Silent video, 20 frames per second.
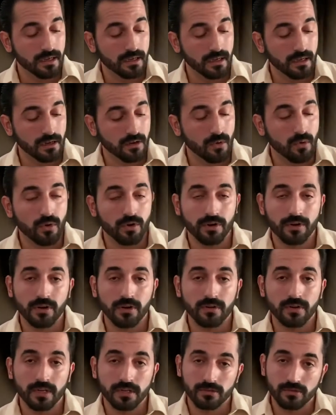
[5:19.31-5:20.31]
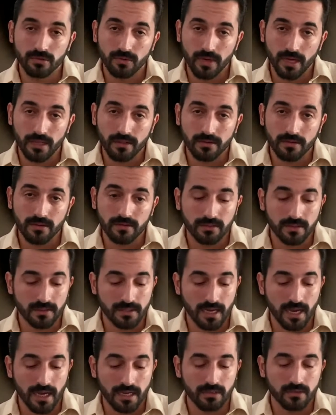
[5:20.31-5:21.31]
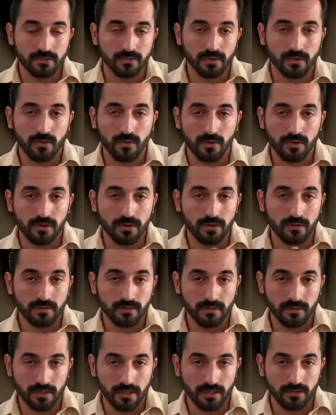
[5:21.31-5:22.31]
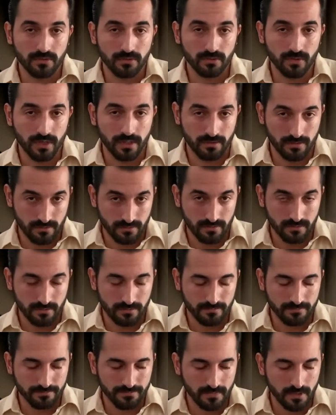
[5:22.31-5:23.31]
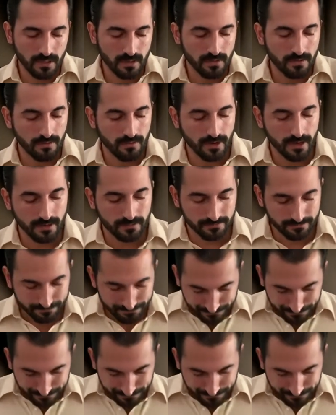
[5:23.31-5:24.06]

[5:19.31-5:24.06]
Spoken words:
a quarter note and 2/8 notes tied to a quarter note and 2/8 notes, right?